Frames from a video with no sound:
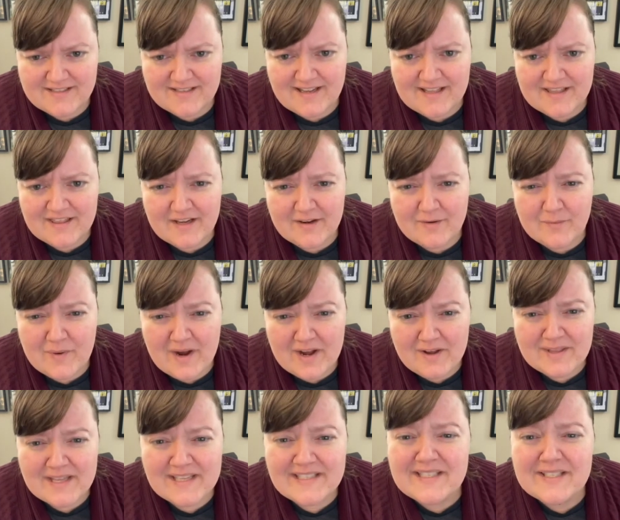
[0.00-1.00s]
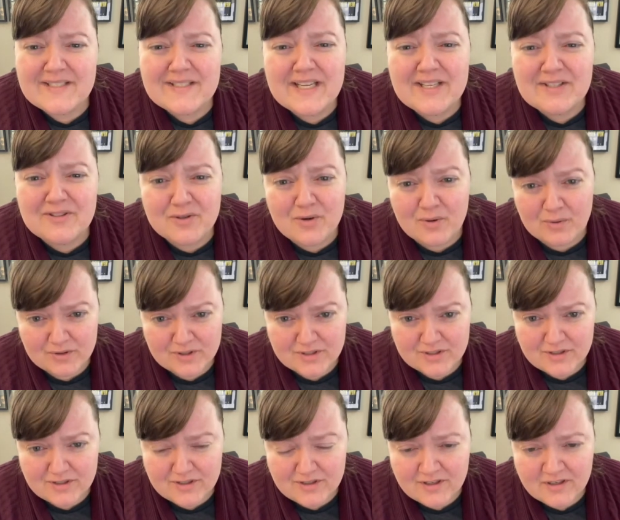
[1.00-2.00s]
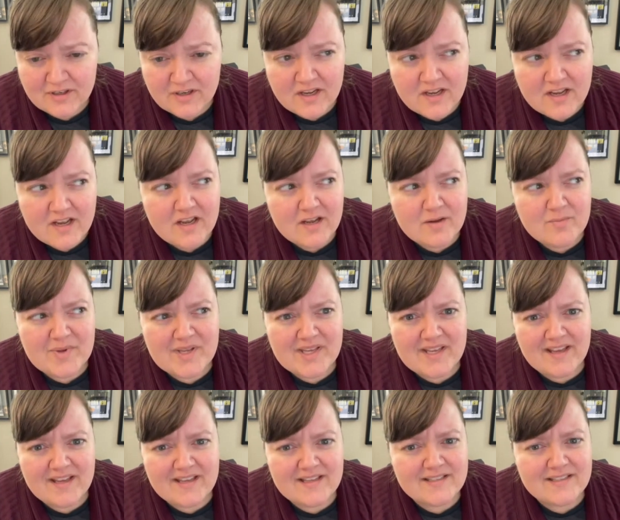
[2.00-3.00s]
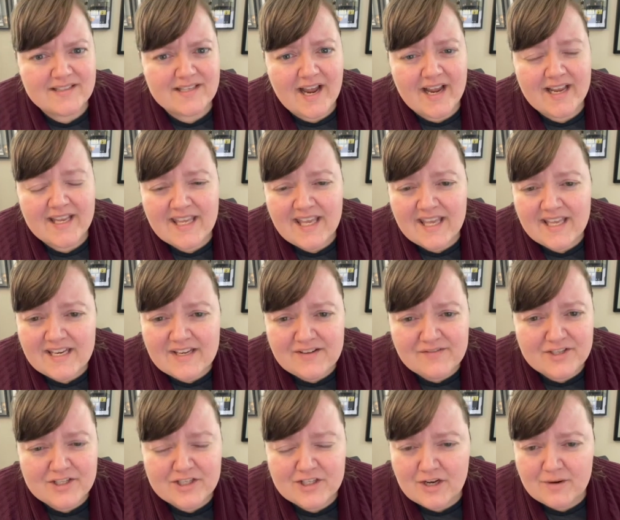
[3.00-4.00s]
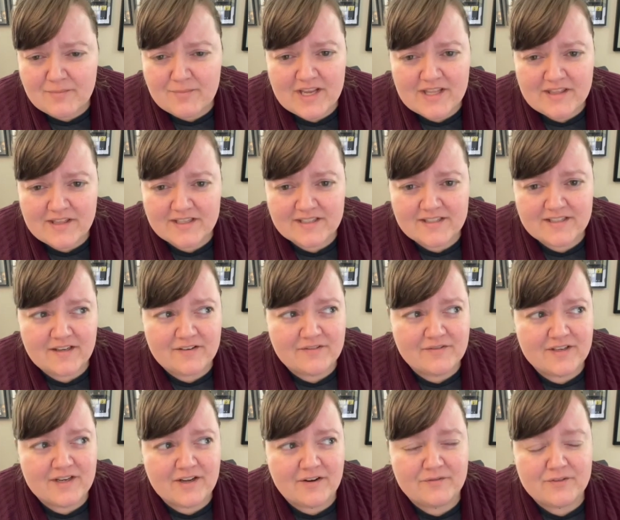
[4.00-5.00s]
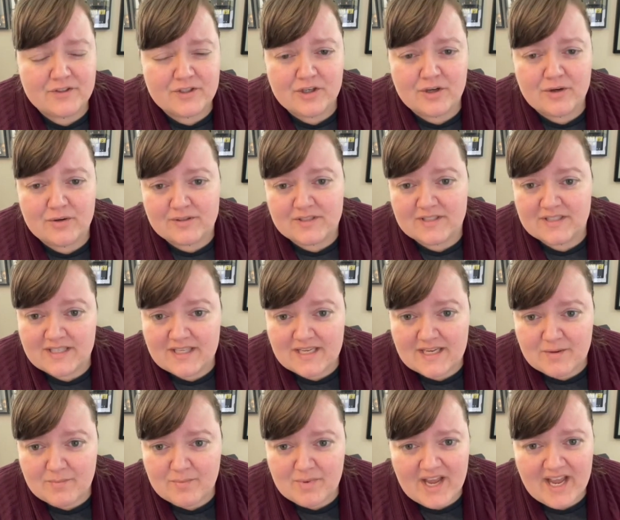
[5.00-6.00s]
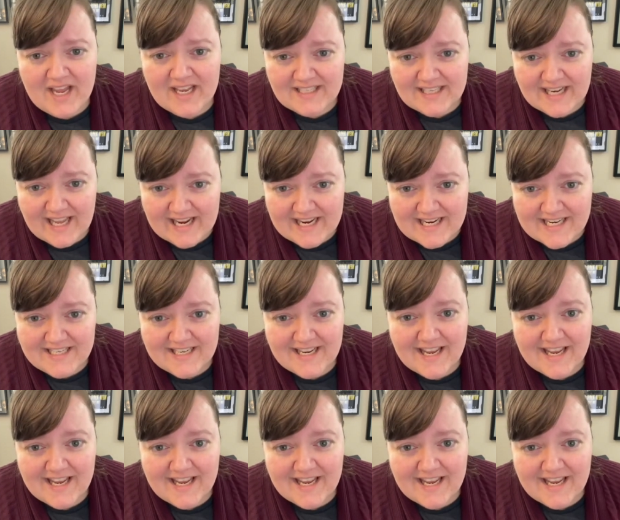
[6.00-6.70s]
And I thought, wow, that sounds like torture, because I can't even shut my thoughts off enough to go to sleep at night.